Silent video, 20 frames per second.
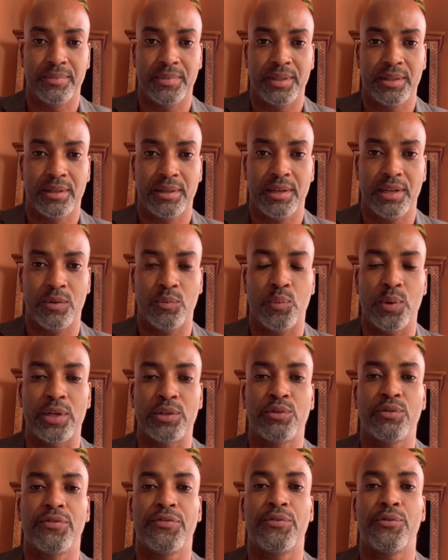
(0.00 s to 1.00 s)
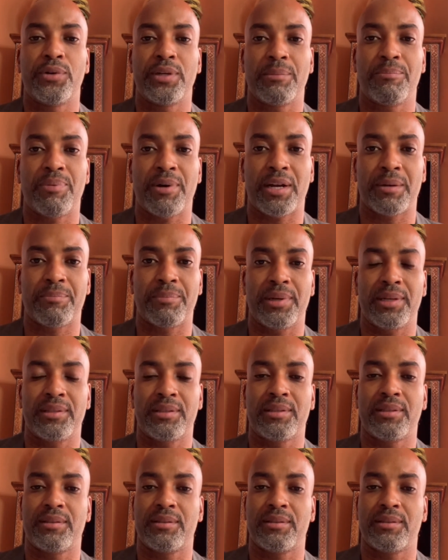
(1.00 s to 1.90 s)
It went through 4 departments,